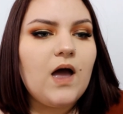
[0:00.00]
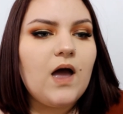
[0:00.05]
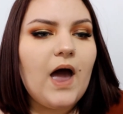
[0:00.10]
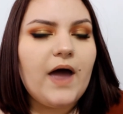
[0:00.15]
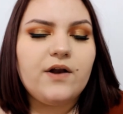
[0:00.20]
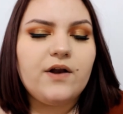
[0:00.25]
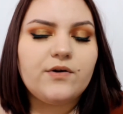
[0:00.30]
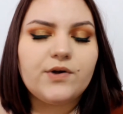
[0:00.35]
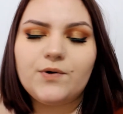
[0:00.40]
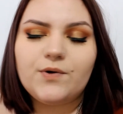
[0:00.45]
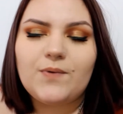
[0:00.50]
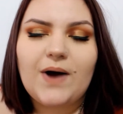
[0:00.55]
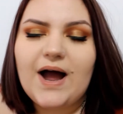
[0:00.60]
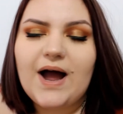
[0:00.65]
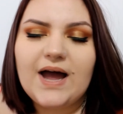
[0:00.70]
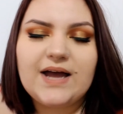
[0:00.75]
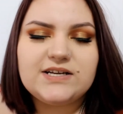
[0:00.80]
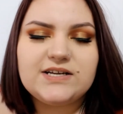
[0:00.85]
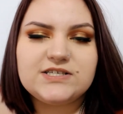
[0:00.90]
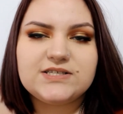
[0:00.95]
I don't know
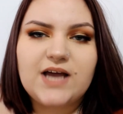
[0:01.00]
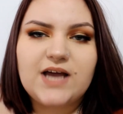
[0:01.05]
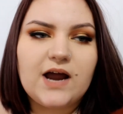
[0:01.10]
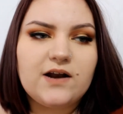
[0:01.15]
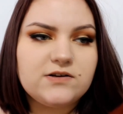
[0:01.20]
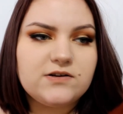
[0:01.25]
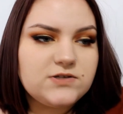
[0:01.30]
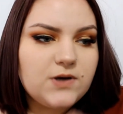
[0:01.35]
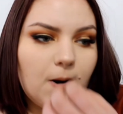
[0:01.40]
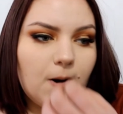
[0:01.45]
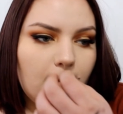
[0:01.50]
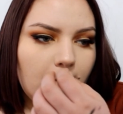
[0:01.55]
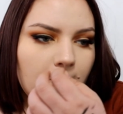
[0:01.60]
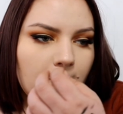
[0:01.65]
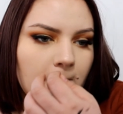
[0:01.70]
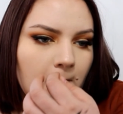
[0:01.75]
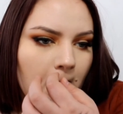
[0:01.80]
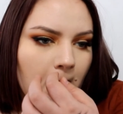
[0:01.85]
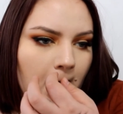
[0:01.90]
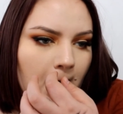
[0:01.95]
why. I just kind of don't.
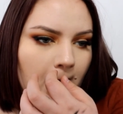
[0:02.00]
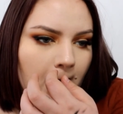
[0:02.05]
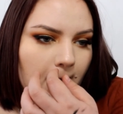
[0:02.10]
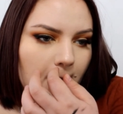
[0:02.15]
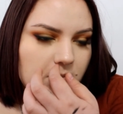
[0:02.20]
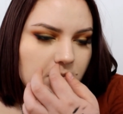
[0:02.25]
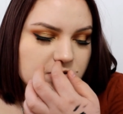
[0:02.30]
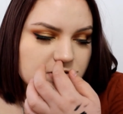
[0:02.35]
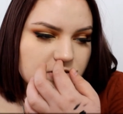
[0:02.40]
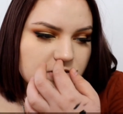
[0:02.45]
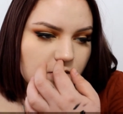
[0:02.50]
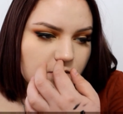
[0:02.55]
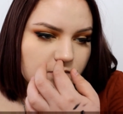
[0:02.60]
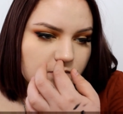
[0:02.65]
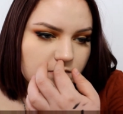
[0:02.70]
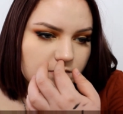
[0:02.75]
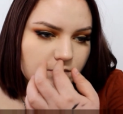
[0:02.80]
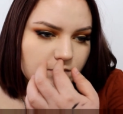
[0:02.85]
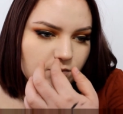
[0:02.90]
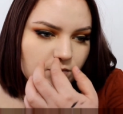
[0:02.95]
There's no
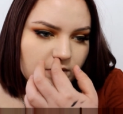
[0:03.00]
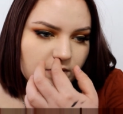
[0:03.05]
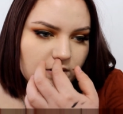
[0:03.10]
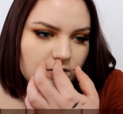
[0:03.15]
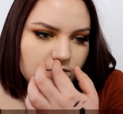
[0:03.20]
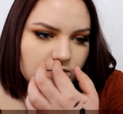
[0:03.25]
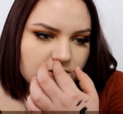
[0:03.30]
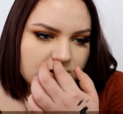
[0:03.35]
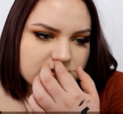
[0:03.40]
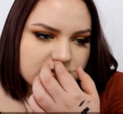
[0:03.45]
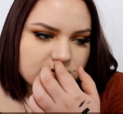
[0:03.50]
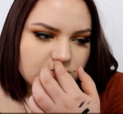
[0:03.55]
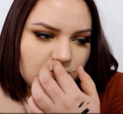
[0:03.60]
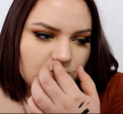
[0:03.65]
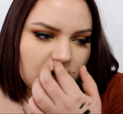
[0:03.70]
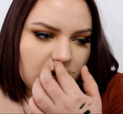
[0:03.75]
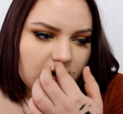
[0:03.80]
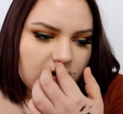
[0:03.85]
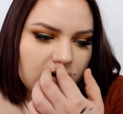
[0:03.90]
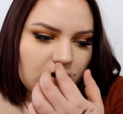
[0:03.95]
real reason
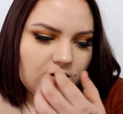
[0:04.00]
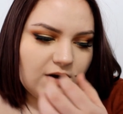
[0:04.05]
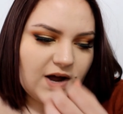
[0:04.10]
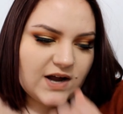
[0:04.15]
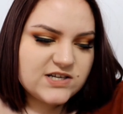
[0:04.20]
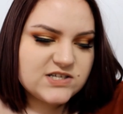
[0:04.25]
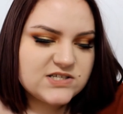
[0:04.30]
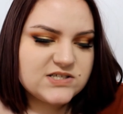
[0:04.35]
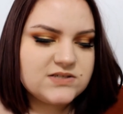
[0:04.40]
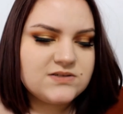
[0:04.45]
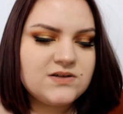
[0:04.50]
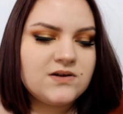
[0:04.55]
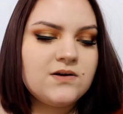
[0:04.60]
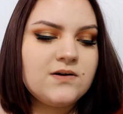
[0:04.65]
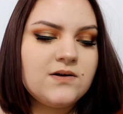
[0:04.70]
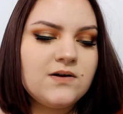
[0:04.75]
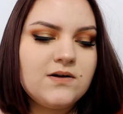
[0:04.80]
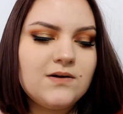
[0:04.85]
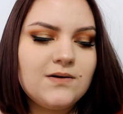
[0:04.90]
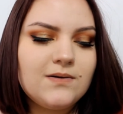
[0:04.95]
why I don't. I
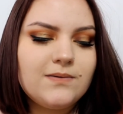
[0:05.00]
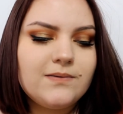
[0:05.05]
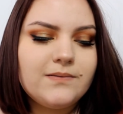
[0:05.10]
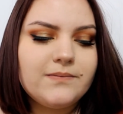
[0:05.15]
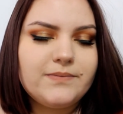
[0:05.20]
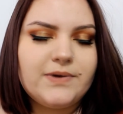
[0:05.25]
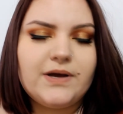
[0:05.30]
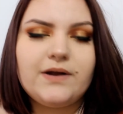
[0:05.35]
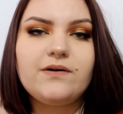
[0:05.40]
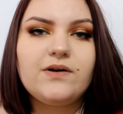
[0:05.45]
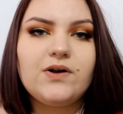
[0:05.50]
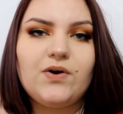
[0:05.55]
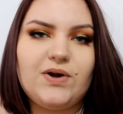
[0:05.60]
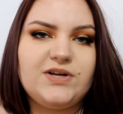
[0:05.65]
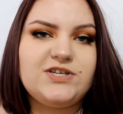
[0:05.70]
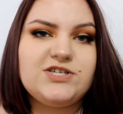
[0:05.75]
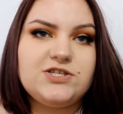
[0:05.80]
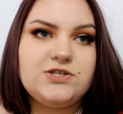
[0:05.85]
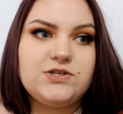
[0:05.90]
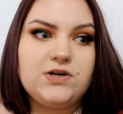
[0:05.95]
don't know. I
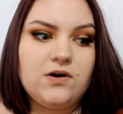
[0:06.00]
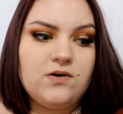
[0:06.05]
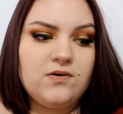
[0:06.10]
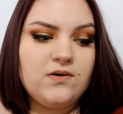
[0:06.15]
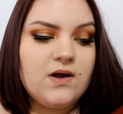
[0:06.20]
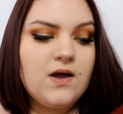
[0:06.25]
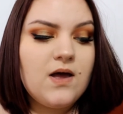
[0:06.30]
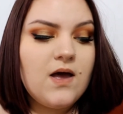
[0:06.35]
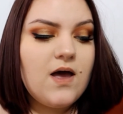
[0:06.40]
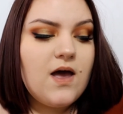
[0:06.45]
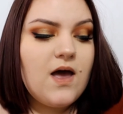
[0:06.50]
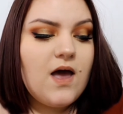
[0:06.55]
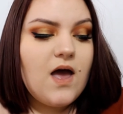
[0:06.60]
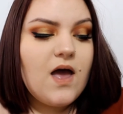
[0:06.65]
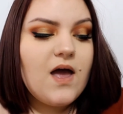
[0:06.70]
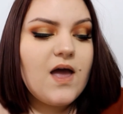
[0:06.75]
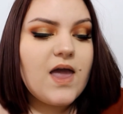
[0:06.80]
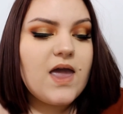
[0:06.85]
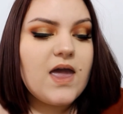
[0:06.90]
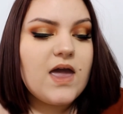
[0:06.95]
just don't.
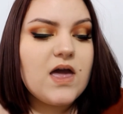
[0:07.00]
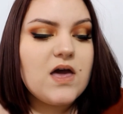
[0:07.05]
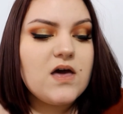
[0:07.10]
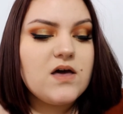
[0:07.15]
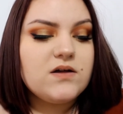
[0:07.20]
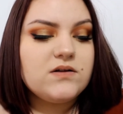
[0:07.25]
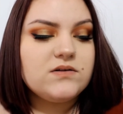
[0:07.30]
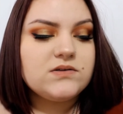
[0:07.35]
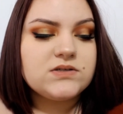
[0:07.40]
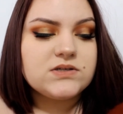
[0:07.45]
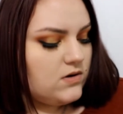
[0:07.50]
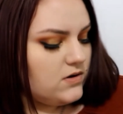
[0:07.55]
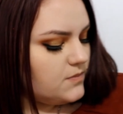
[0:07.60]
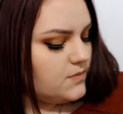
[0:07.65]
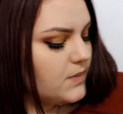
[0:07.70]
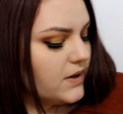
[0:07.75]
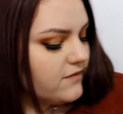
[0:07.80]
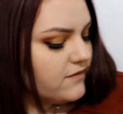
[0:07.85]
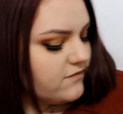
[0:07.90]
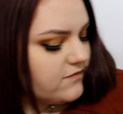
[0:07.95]
And
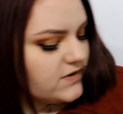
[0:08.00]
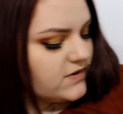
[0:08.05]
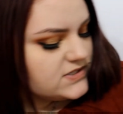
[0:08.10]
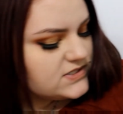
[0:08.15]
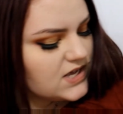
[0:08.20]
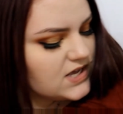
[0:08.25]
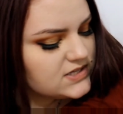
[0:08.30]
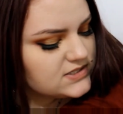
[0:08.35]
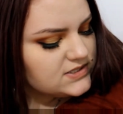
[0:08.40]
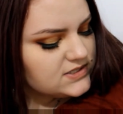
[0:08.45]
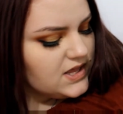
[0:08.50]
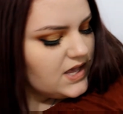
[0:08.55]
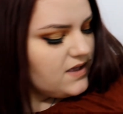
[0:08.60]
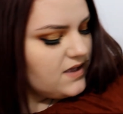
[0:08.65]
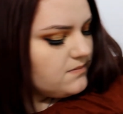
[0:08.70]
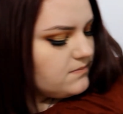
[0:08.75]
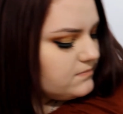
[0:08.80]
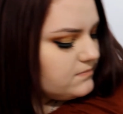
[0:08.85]
my foot's asleep.